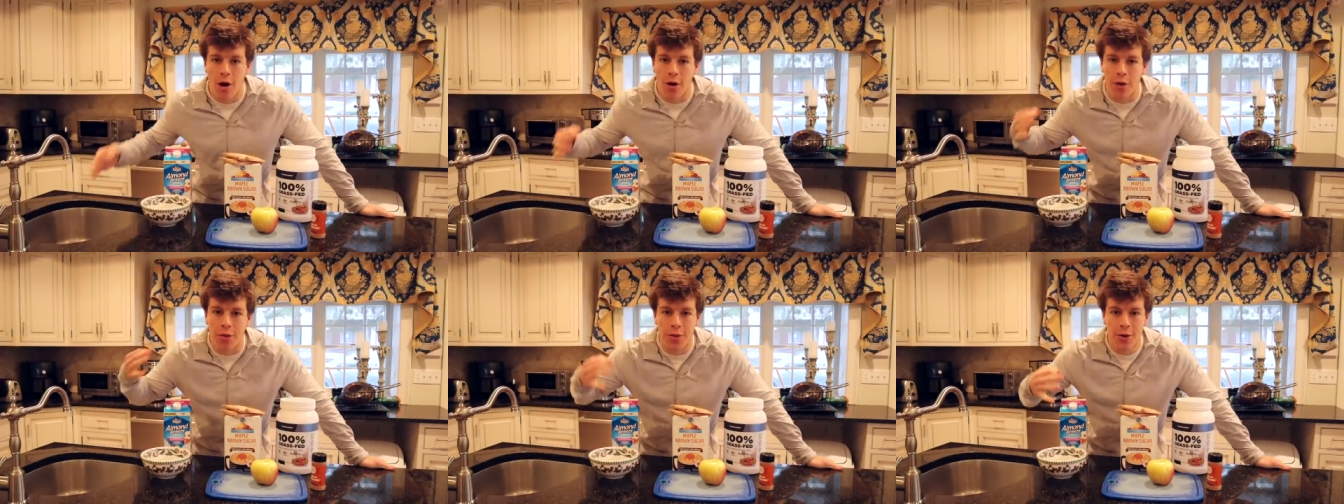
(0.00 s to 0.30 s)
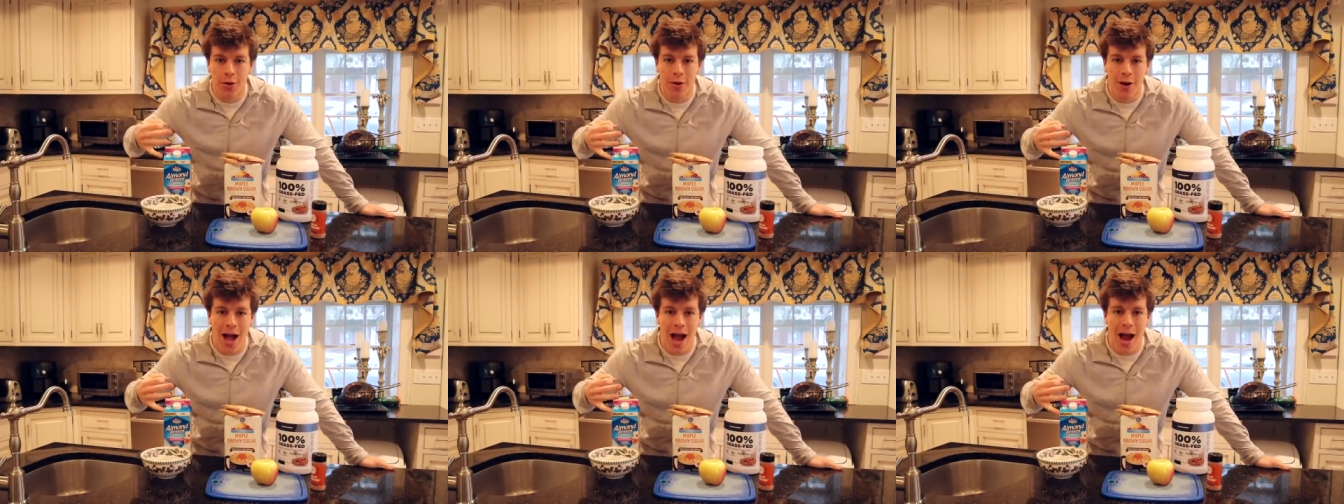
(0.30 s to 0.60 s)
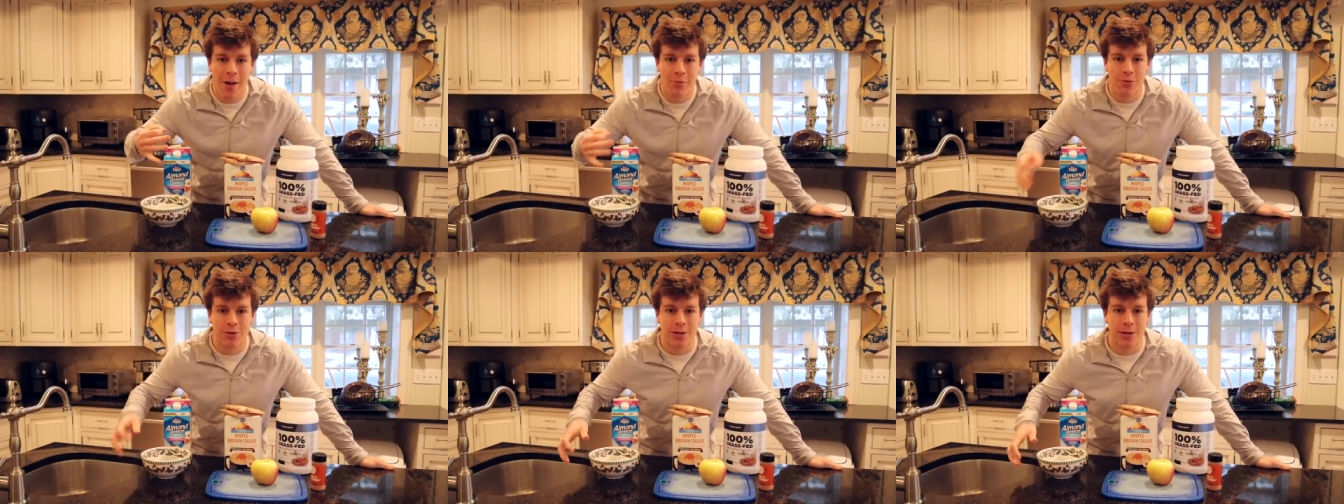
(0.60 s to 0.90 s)
Our third
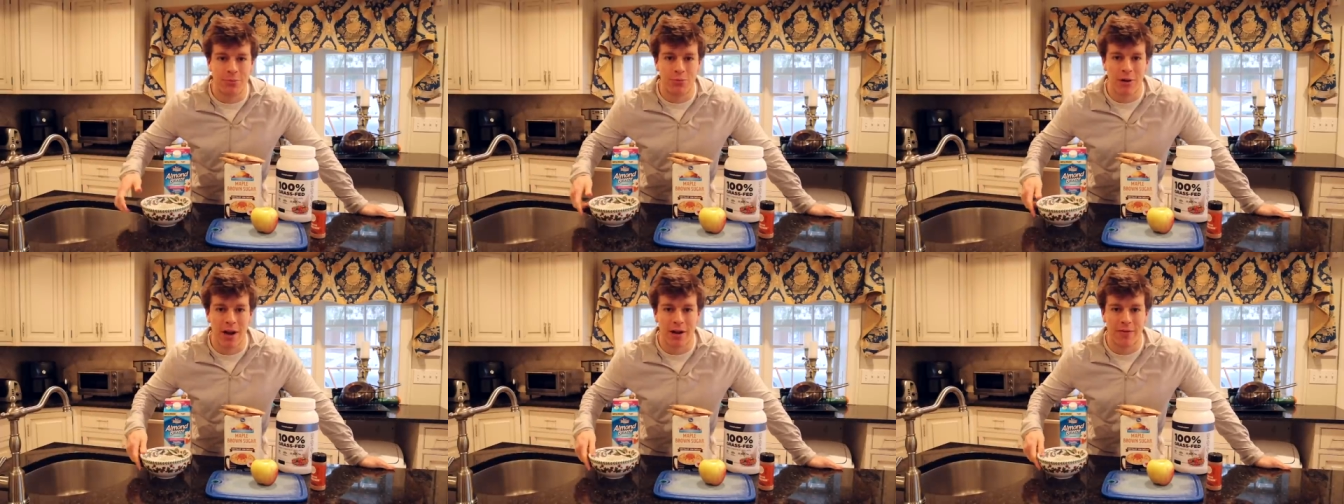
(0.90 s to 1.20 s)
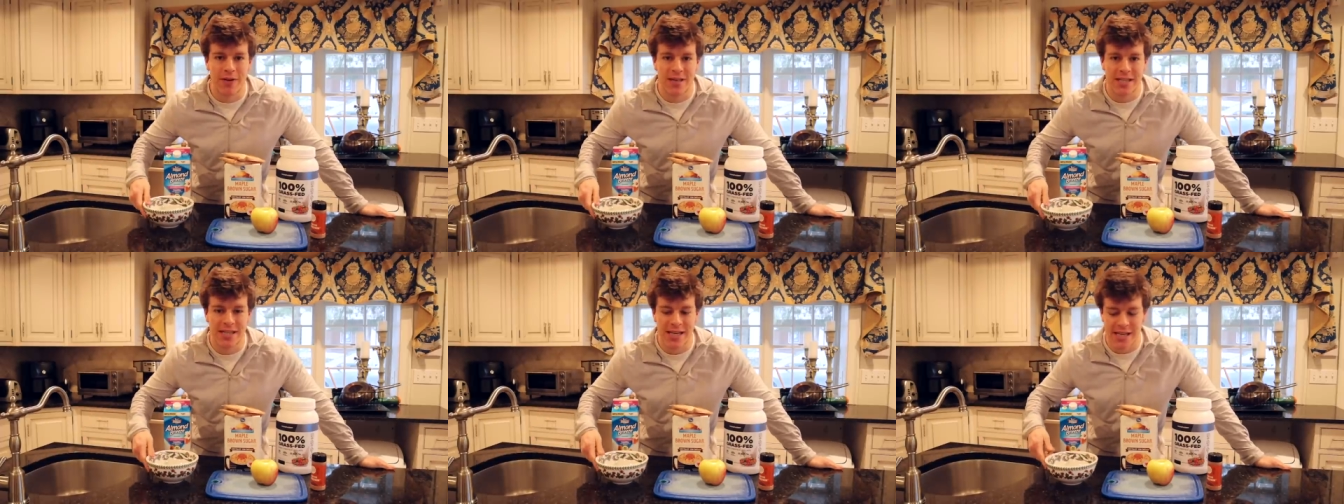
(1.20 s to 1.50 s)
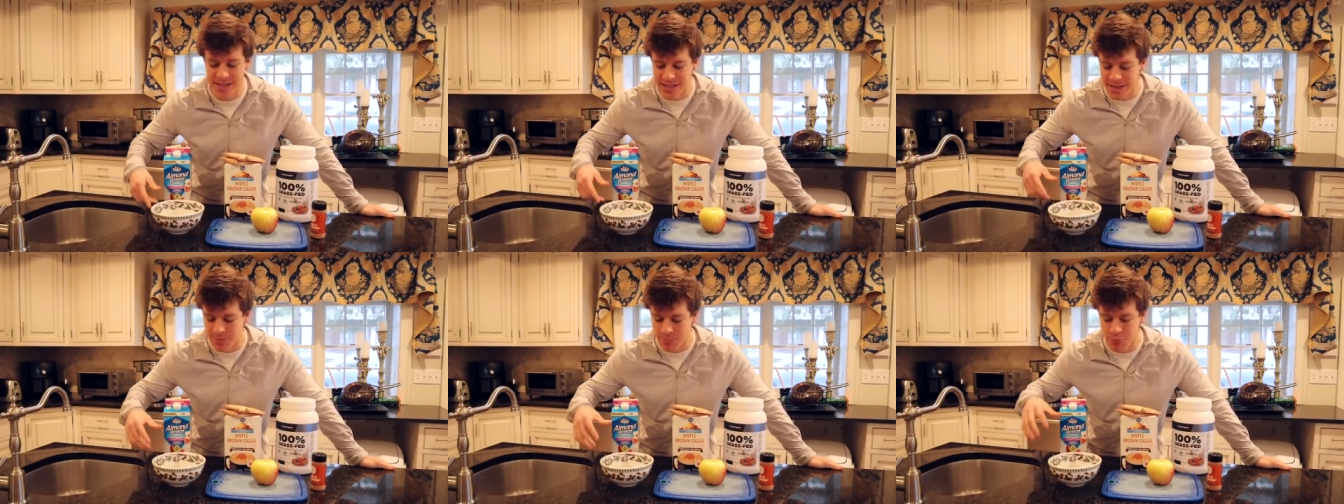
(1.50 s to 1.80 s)
high protein breakfast
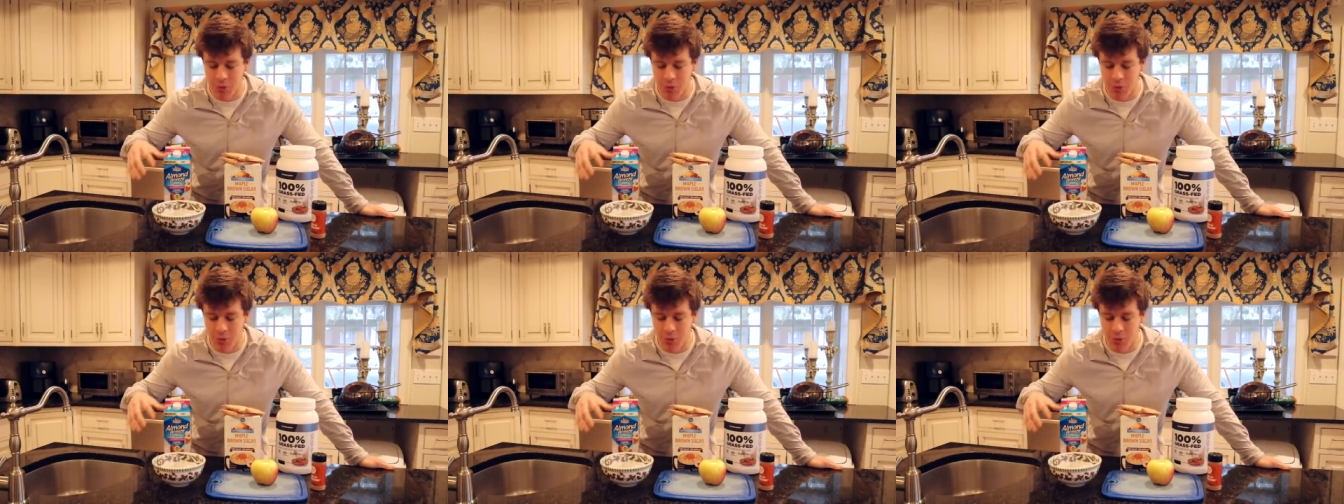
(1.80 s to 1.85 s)
is